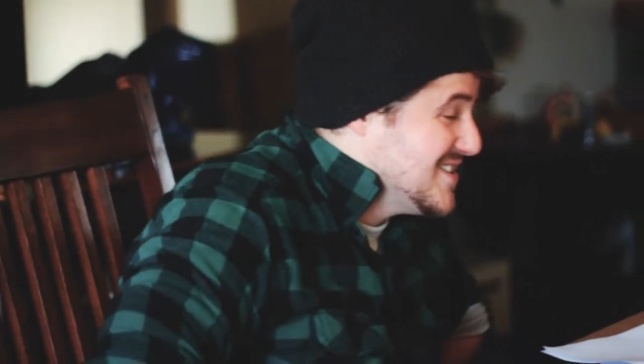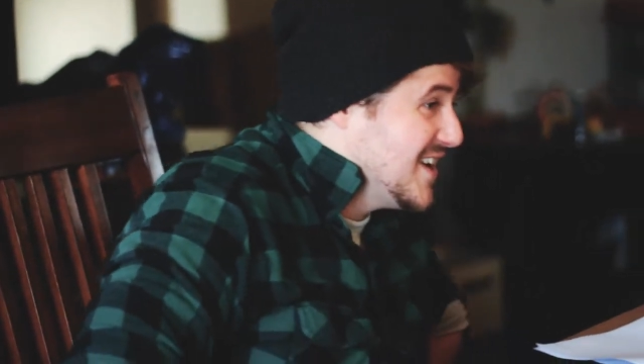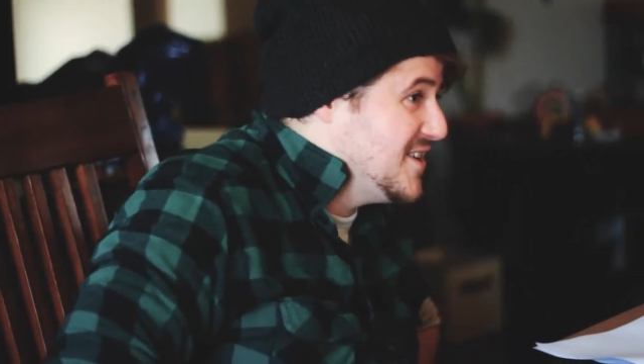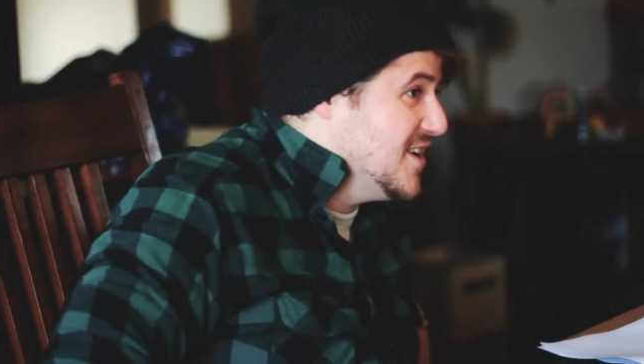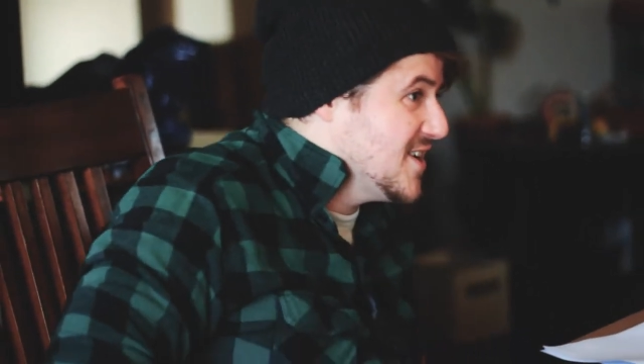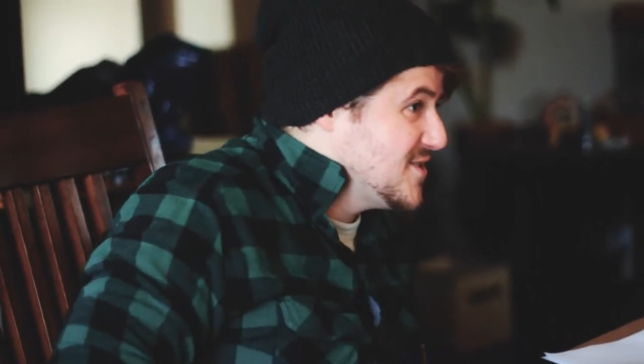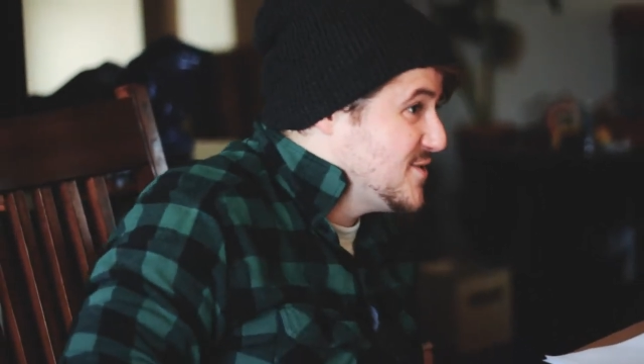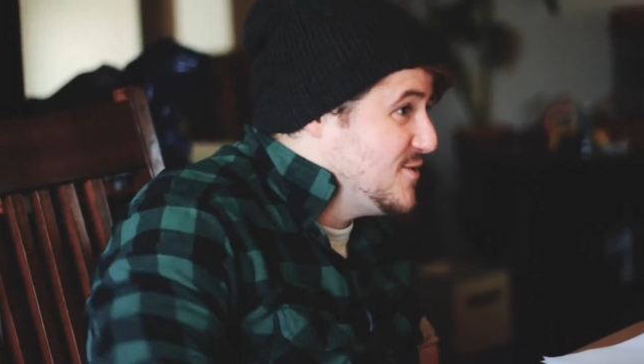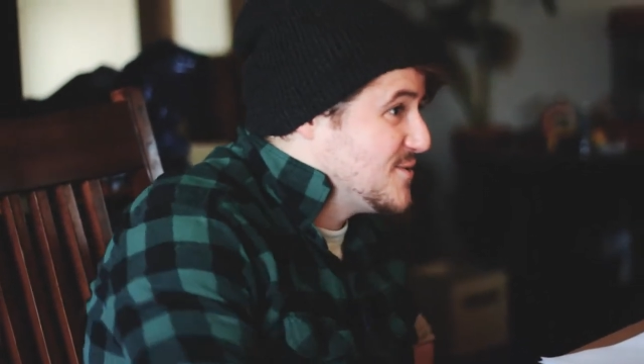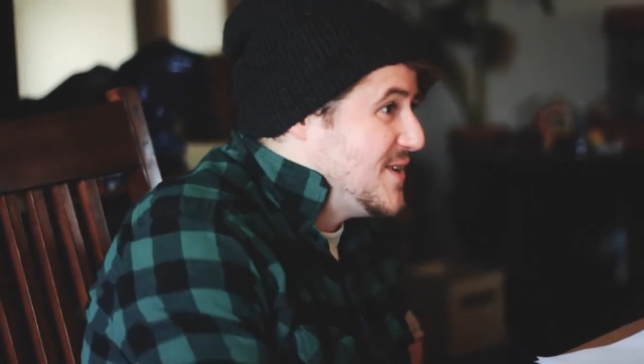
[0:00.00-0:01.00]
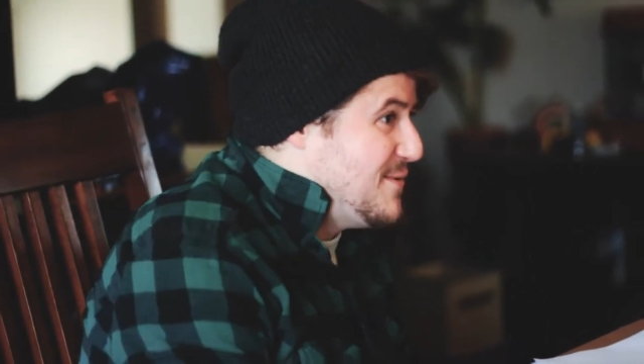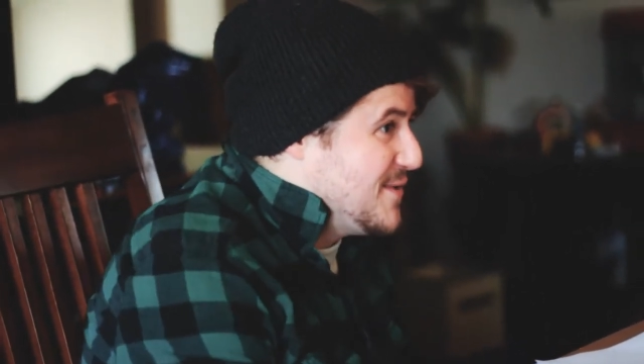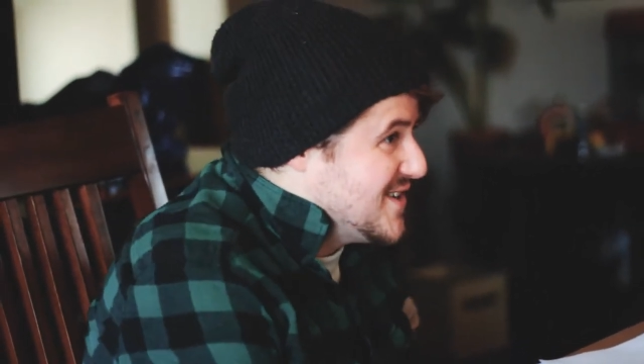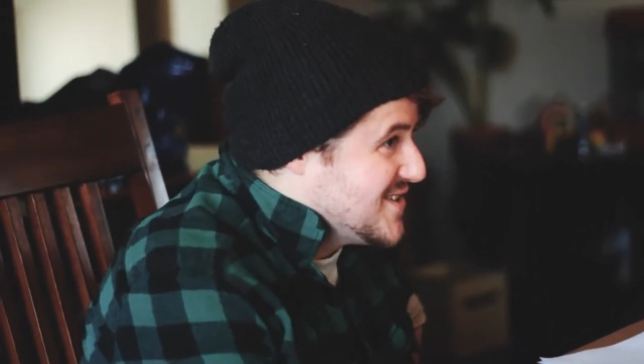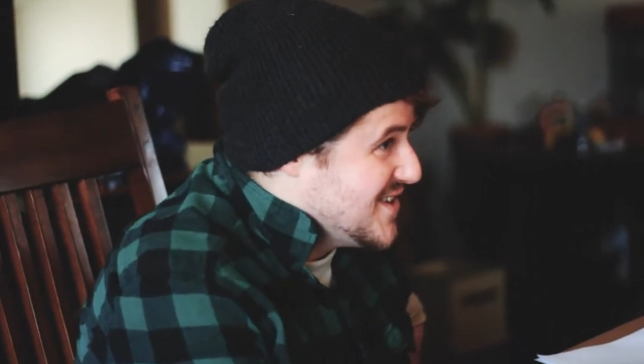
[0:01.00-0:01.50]
It's like a Dr. Seuss rhyme.
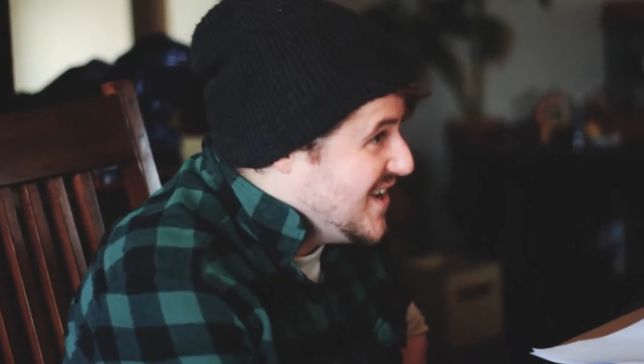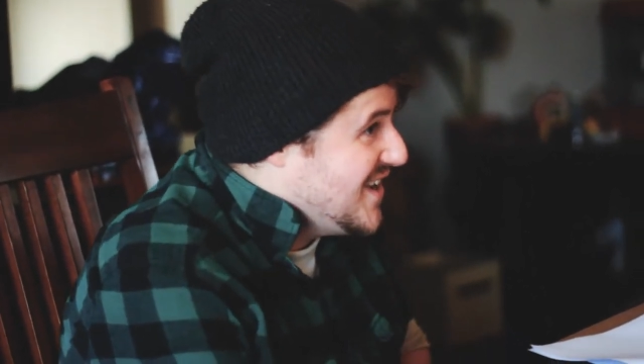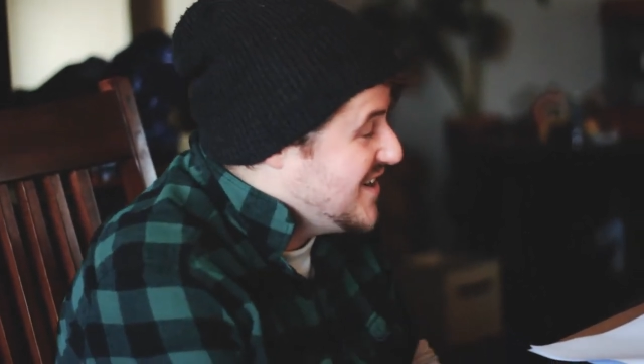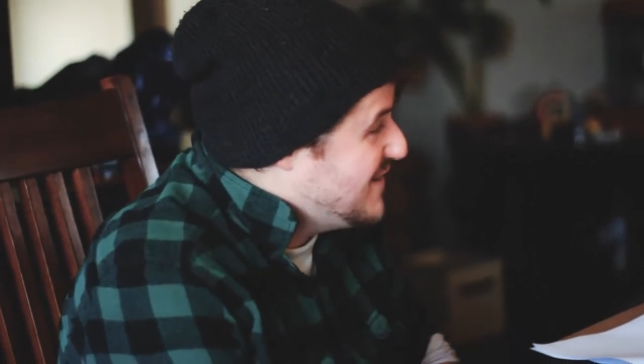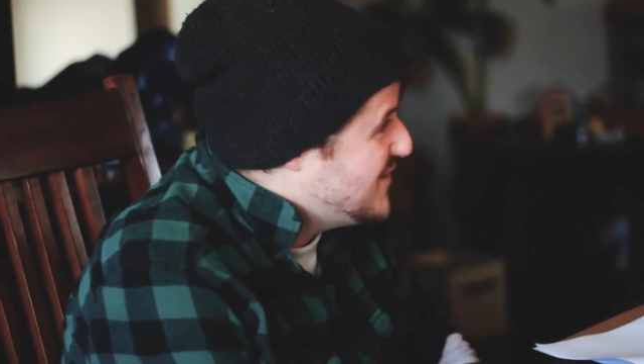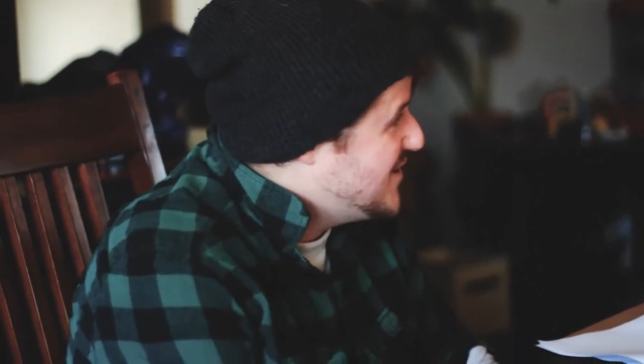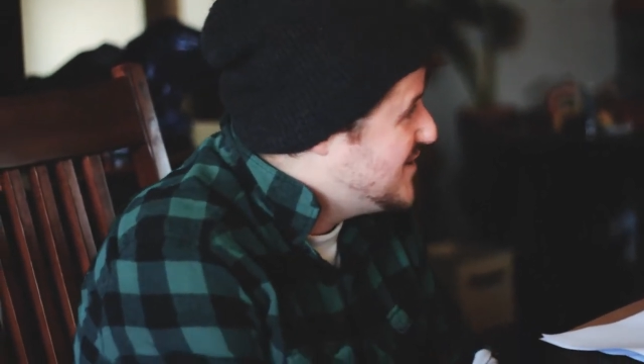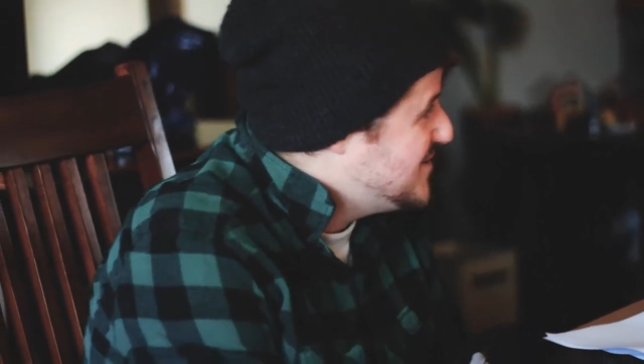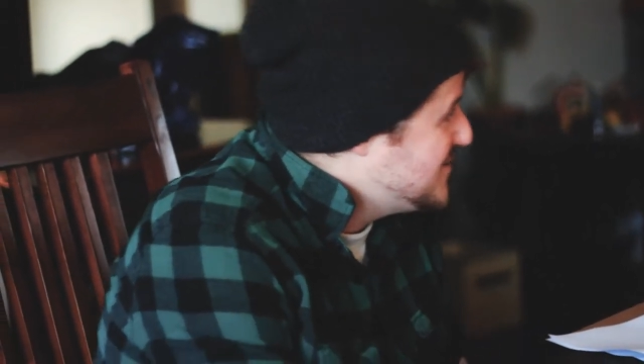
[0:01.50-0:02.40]
Yeah. Hey, you never know.